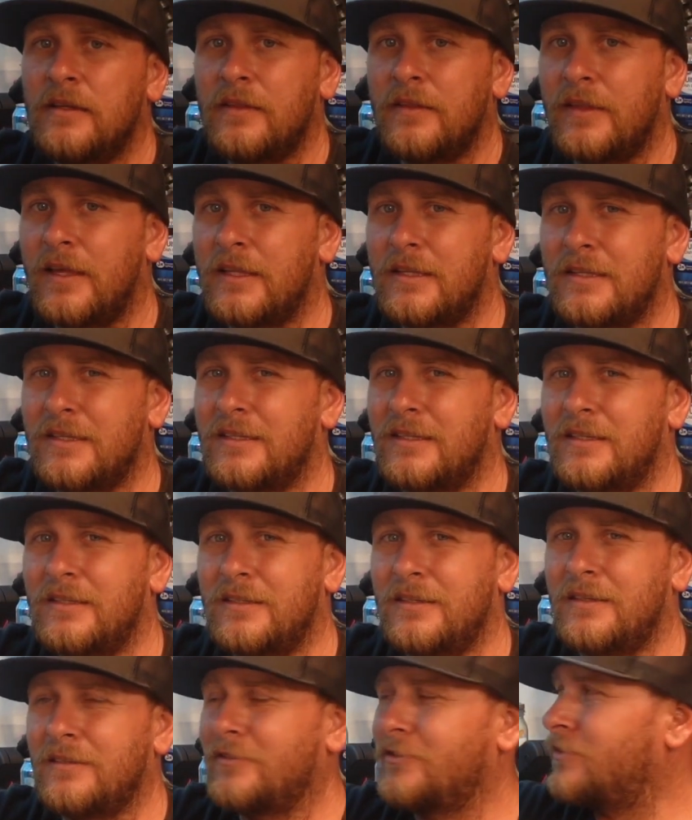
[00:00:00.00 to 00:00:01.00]
that's
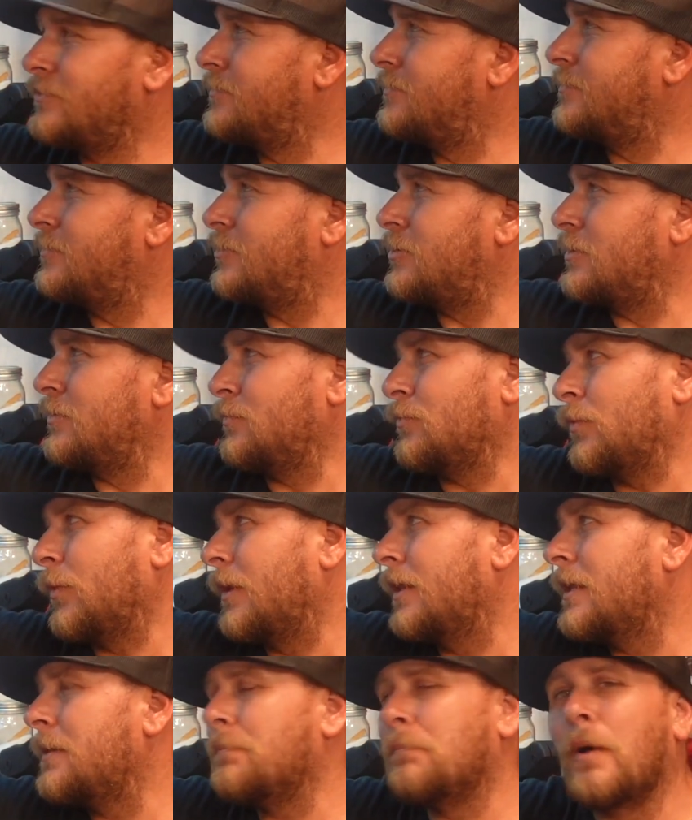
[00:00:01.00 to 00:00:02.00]
just
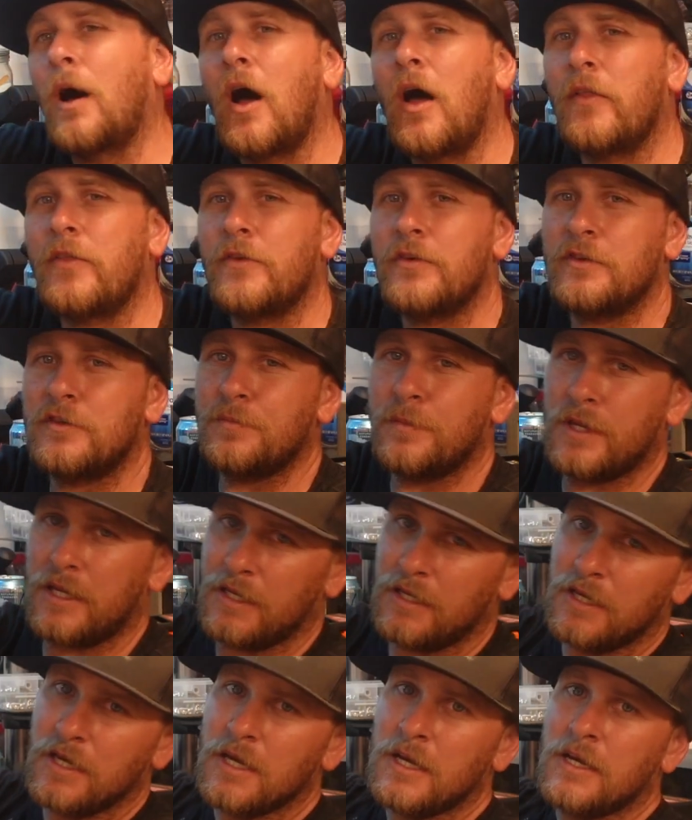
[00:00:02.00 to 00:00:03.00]
really bothers
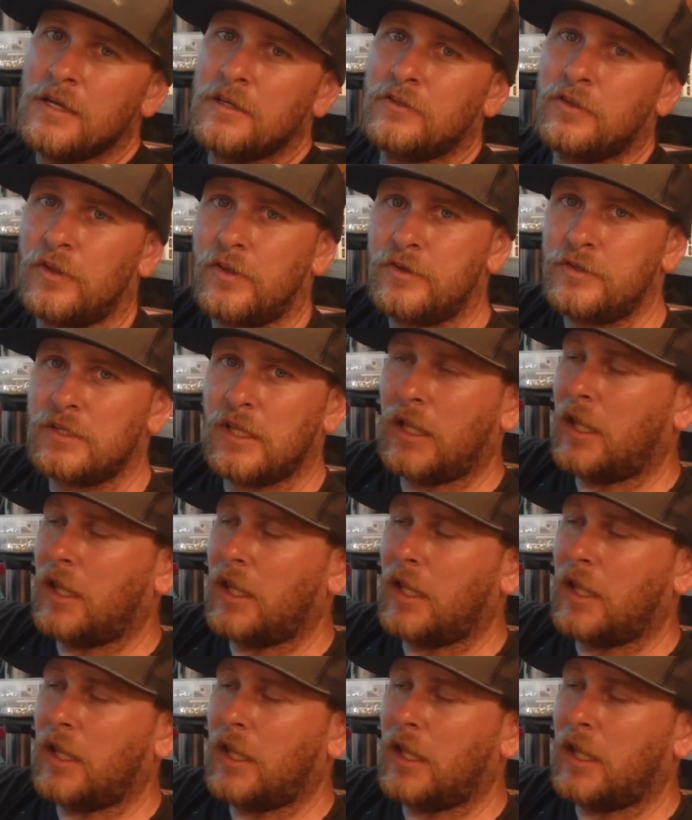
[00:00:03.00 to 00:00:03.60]
me. So there's a